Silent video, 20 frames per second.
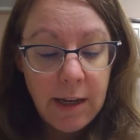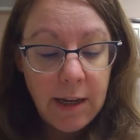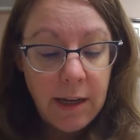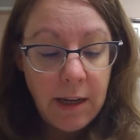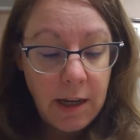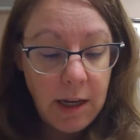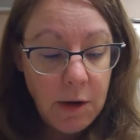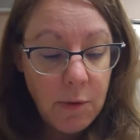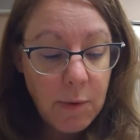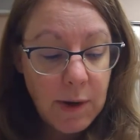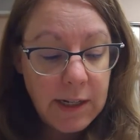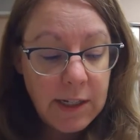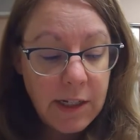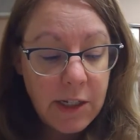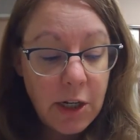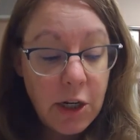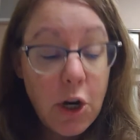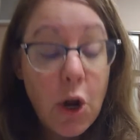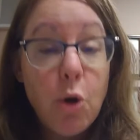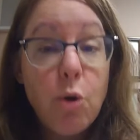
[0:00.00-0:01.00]
He wants
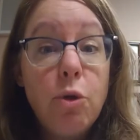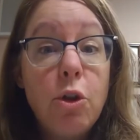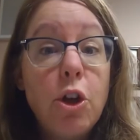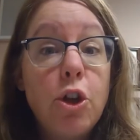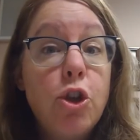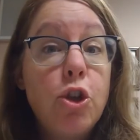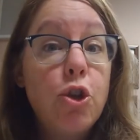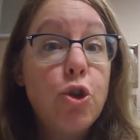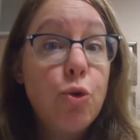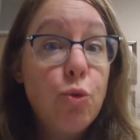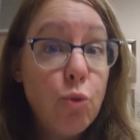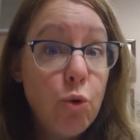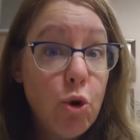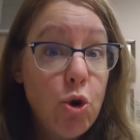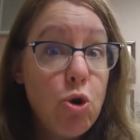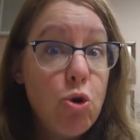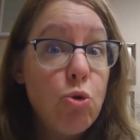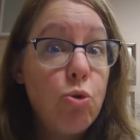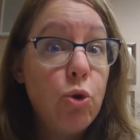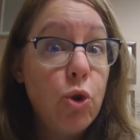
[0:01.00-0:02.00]
to know the
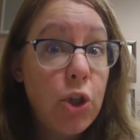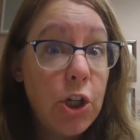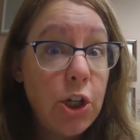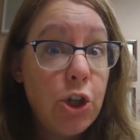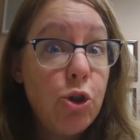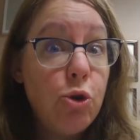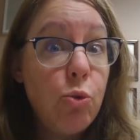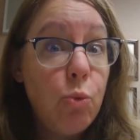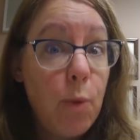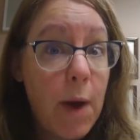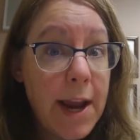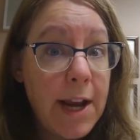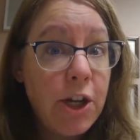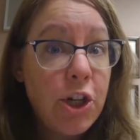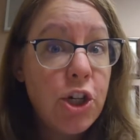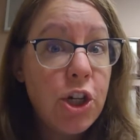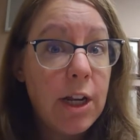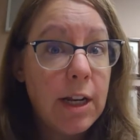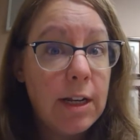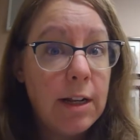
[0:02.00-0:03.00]
true
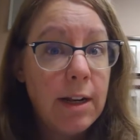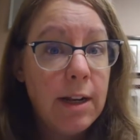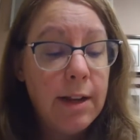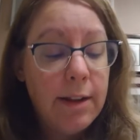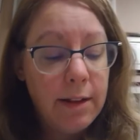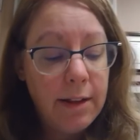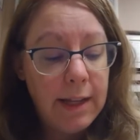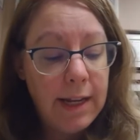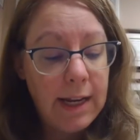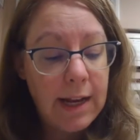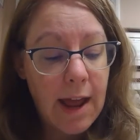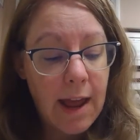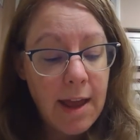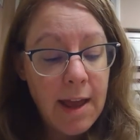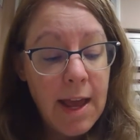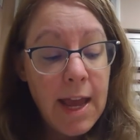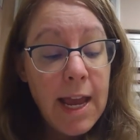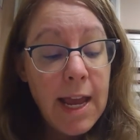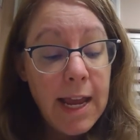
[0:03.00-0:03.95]
situation, Lina.